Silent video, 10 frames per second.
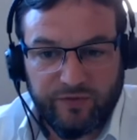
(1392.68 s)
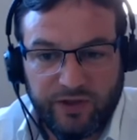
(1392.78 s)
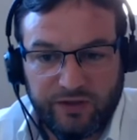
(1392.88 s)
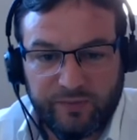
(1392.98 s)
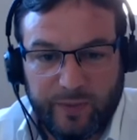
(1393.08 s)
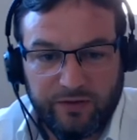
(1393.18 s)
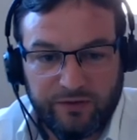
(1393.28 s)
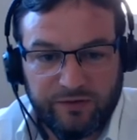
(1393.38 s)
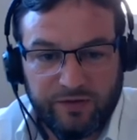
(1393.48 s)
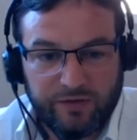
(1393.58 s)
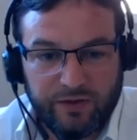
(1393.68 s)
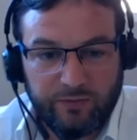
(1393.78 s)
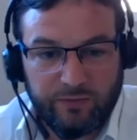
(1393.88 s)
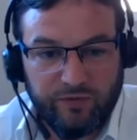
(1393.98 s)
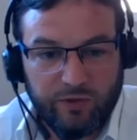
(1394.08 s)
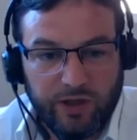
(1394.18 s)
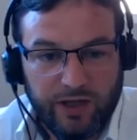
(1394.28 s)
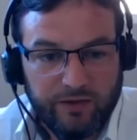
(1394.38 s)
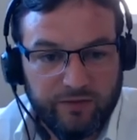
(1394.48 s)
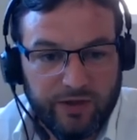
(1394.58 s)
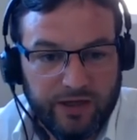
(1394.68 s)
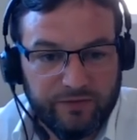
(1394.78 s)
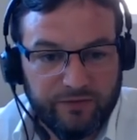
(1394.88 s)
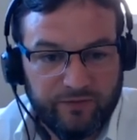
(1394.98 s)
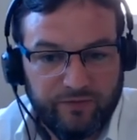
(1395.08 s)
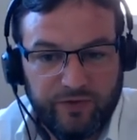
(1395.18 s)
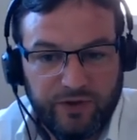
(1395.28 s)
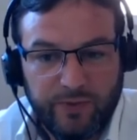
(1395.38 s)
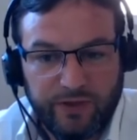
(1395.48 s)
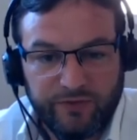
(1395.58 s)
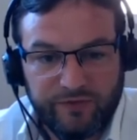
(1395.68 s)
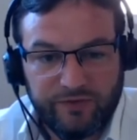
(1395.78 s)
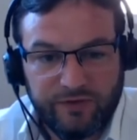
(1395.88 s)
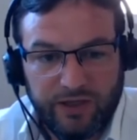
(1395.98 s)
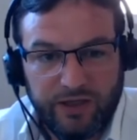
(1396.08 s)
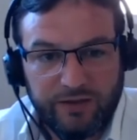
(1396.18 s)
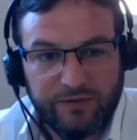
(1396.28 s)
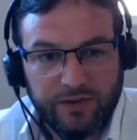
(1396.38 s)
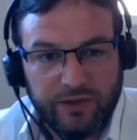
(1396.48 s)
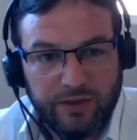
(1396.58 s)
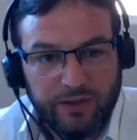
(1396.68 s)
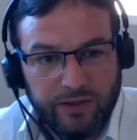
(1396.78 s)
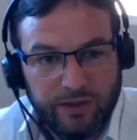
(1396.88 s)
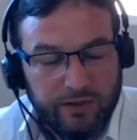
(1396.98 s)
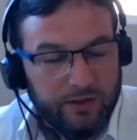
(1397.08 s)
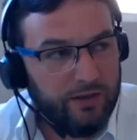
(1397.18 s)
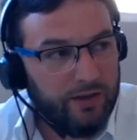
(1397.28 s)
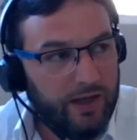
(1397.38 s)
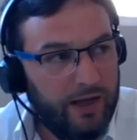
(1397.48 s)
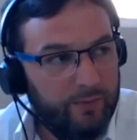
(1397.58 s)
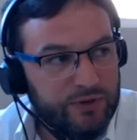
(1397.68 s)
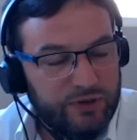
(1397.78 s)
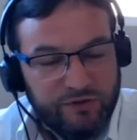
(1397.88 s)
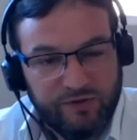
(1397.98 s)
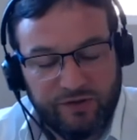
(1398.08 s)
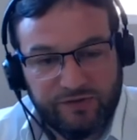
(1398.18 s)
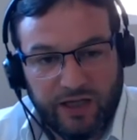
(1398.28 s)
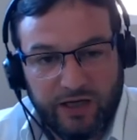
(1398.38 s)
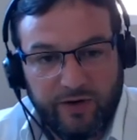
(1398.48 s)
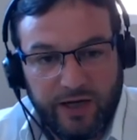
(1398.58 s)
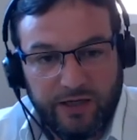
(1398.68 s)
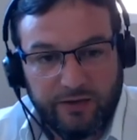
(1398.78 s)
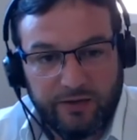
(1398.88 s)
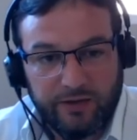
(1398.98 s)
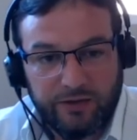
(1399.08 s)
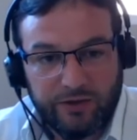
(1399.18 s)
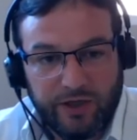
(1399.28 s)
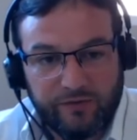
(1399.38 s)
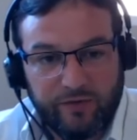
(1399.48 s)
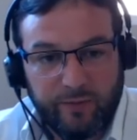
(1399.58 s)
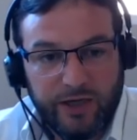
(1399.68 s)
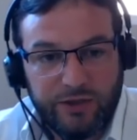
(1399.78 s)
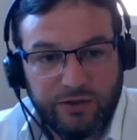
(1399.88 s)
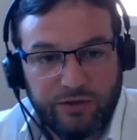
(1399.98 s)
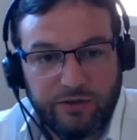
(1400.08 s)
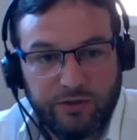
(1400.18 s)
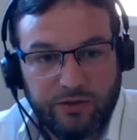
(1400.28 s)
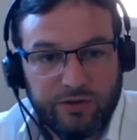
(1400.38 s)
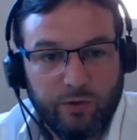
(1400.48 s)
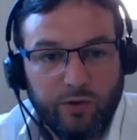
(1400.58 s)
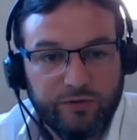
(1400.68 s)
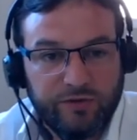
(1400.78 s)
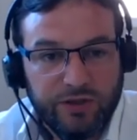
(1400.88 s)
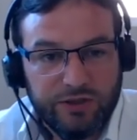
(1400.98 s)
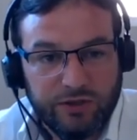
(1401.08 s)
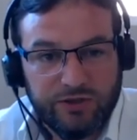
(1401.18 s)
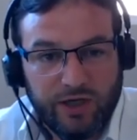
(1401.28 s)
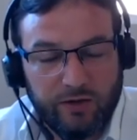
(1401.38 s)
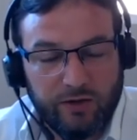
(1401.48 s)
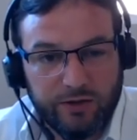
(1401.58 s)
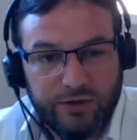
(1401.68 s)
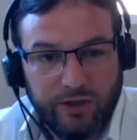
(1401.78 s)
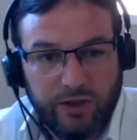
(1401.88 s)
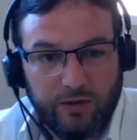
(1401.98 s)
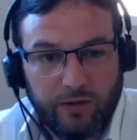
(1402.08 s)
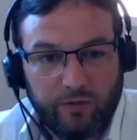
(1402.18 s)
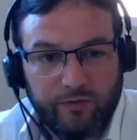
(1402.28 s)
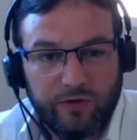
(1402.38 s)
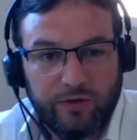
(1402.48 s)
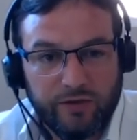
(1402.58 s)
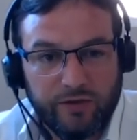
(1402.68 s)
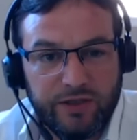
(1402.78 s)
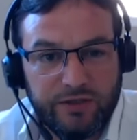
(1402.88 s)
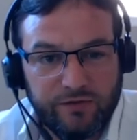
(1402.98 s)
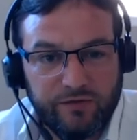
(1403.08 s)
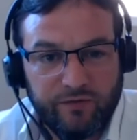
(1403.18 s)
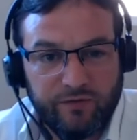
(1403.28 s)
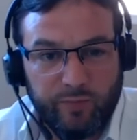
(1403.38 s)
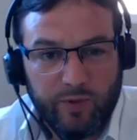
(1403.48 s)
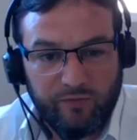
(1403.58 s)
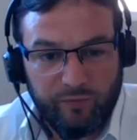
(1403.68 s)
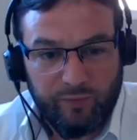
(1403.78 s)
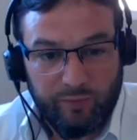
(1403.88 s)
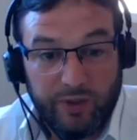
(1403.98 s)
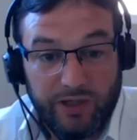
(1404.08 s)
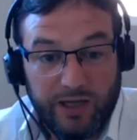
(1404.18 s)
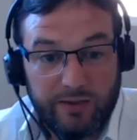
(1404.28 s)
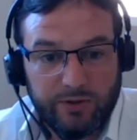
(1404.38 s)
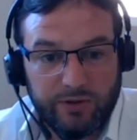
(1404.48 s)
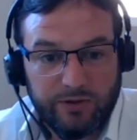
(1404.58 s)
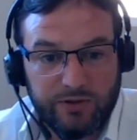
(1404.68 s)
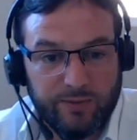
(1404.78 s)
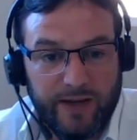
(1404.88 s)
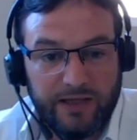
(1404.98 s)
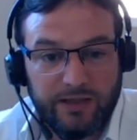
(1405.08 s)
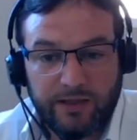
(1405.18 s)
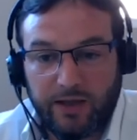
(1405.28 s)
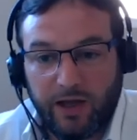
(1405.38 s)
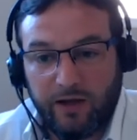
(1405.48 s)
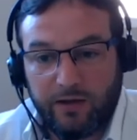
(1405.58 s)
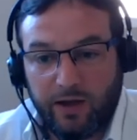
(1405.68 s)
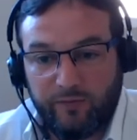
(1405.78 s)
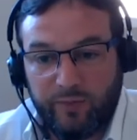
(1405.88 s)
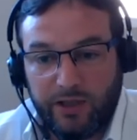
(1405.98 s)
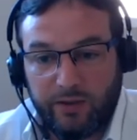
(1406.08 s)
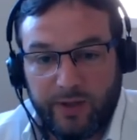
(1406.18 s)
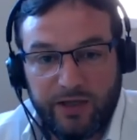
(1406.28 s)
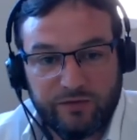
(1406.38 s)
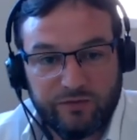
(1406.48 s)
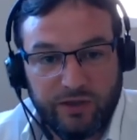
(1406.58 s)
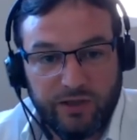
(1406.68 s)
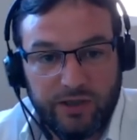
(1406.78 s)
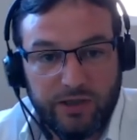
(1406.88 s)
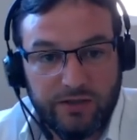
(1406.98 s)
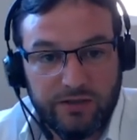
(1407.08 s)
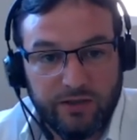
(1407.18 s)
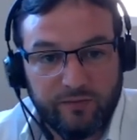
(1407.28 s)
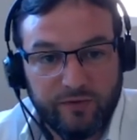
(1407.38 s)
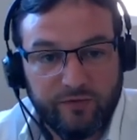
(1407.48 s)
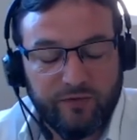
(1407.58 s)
the experiences I think we've all had over the last few months is how much it's accelerated the transformation towards digital technology that a lot of organizations have been able to make. I've been amazed really in terms of